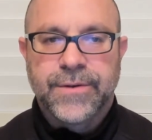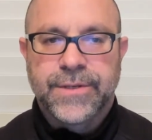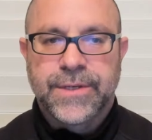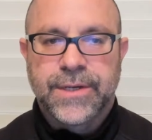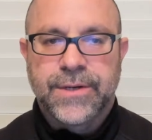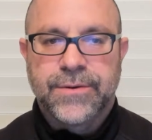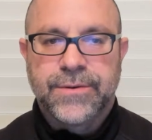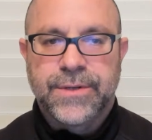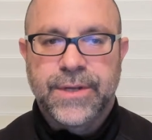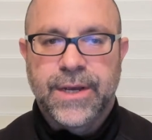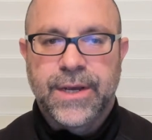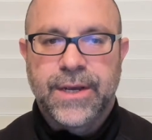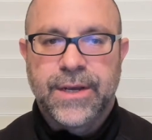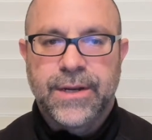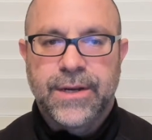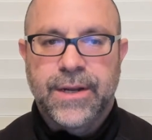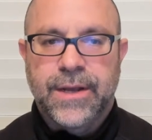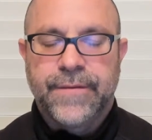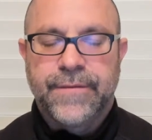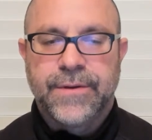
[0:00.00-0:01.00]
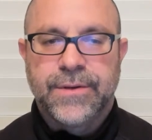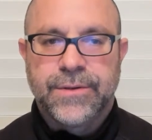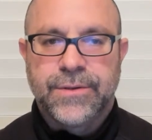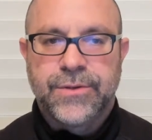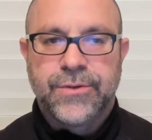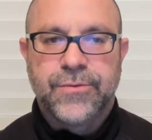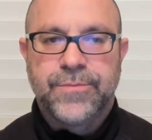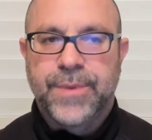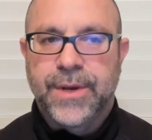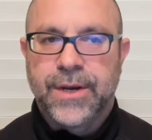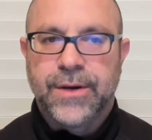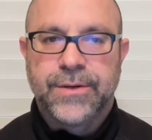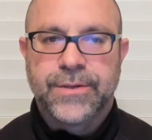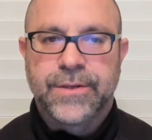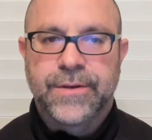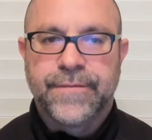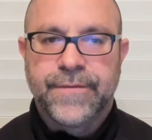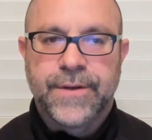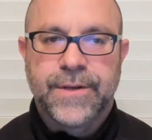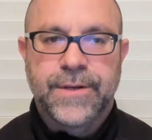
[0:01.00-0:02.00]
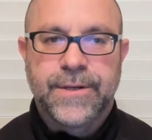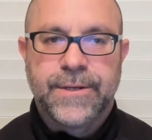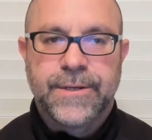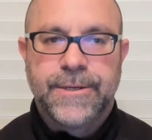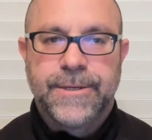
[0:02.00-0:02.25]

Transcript: single day, having 2 pairs of it,